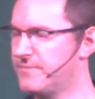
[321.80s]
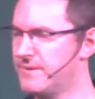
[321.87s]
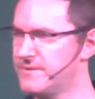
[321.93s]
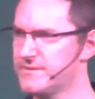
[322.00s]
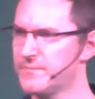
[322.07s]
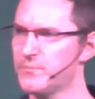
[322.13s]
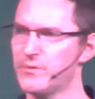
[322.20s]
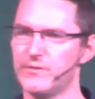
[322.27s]

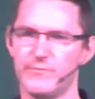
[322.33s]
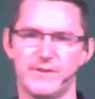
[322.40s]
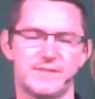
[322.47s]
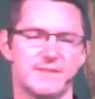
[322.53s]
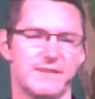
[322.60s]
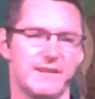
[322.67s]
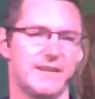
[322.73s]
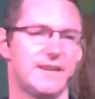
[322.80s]
some point
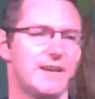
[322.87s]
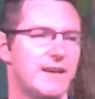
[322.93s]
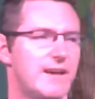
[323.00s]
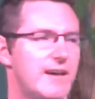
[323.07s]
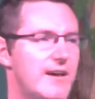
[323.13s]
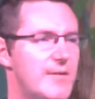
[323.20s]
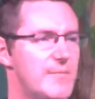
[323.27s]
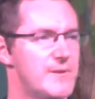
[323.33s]
recently,
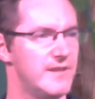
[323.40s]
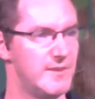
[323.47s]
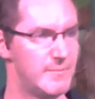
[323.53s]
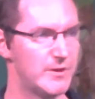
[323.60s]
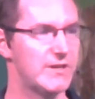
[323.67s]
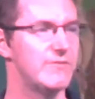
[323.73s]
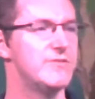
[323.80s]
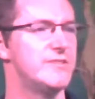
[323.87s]
and in the
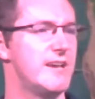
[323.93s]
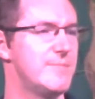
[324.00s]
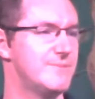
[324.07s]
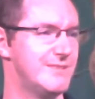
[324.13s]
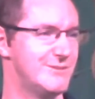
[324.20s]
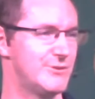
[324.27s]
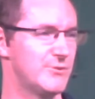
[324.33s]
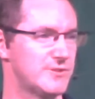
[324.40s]
book of James
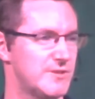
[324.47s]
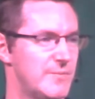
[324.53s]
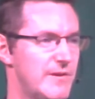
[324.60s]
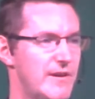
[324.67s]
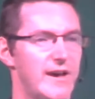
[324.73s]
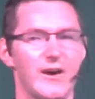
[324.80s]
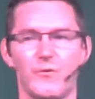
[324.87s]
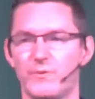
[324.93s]
it talks about
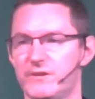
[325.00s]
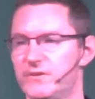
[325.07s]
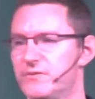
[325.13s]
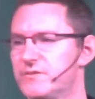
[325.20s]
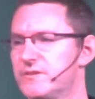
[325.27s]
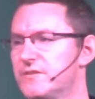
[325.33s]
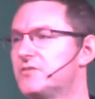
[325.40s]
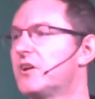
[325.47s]
how we use
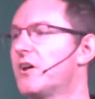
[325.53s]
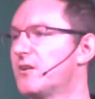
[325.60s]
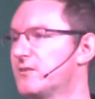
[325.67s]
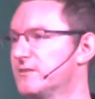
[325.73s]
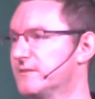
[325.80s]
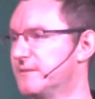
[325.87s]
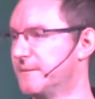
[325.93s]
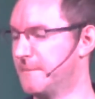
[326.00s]
the
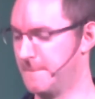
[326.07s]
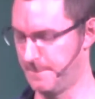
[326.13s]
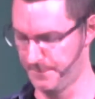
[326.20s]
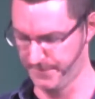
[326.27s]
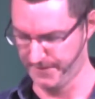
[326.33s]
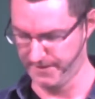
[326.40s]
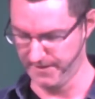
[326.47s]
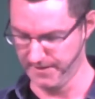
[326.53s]
tongue.
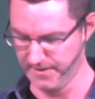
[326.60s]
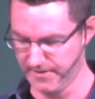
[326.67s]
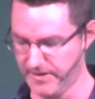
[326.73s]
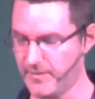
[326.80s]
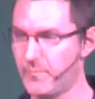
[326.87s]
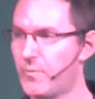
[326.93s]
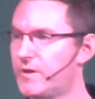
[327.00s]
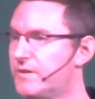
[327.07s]
And